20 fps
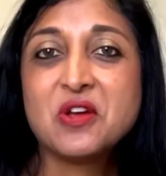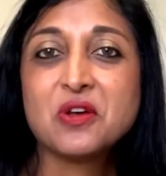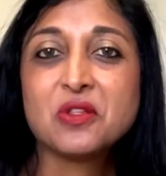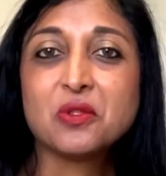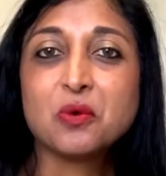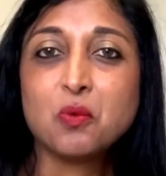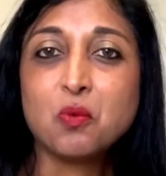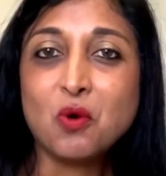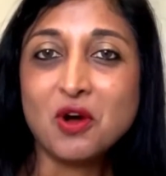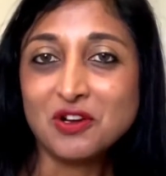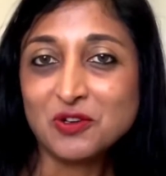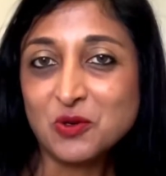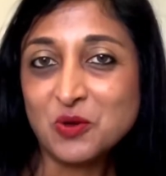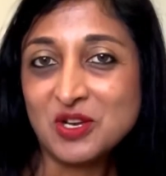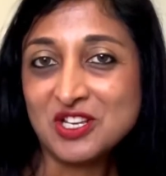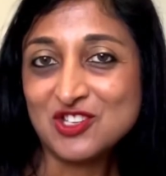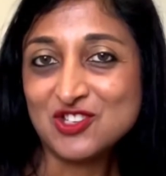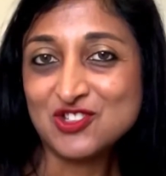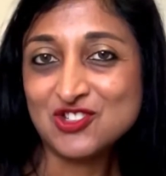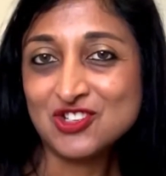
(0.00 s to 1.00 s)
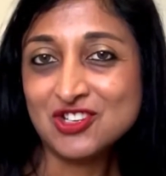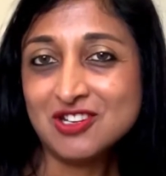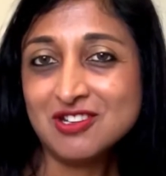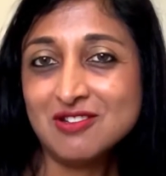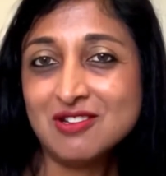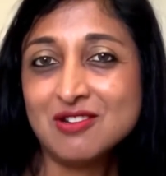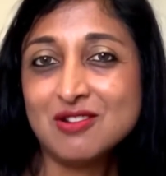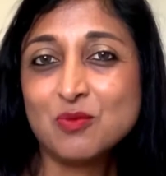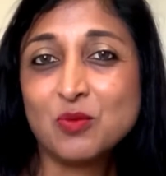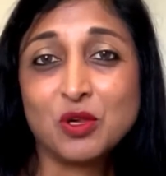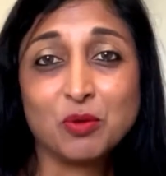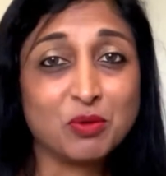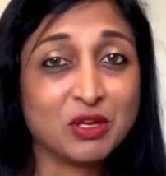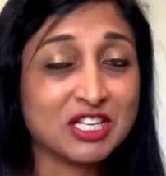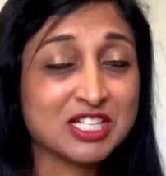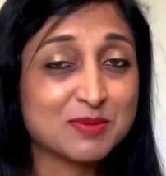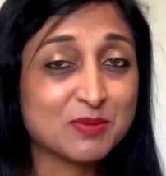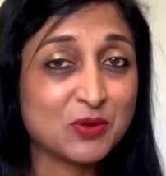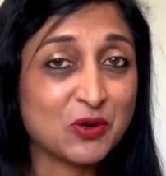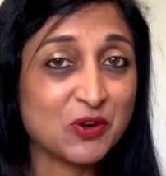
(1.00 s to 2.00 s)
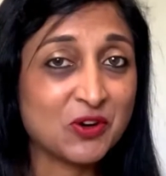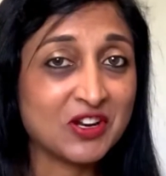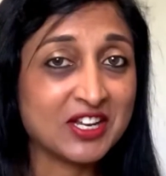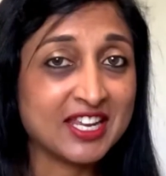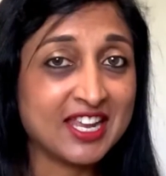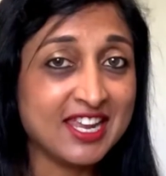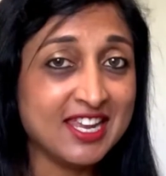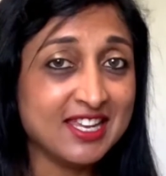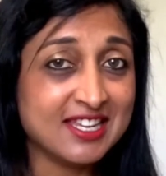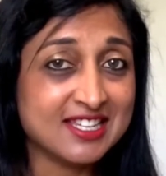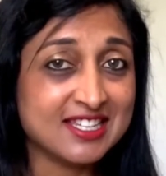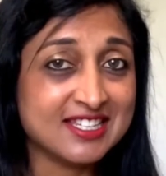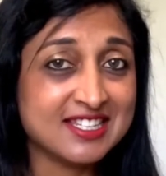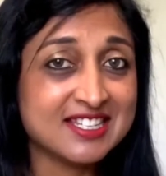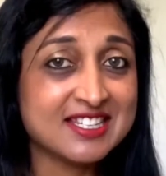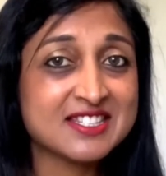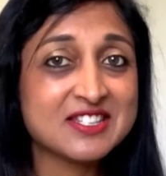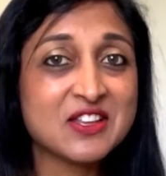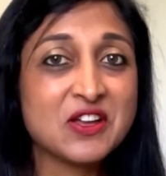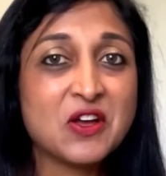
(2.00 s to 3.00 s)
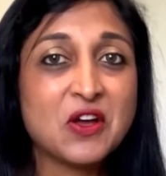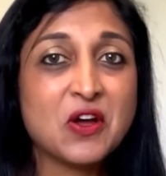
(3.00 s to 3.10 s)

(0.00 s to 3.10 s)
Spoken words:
the 1 question we'll be exploring is,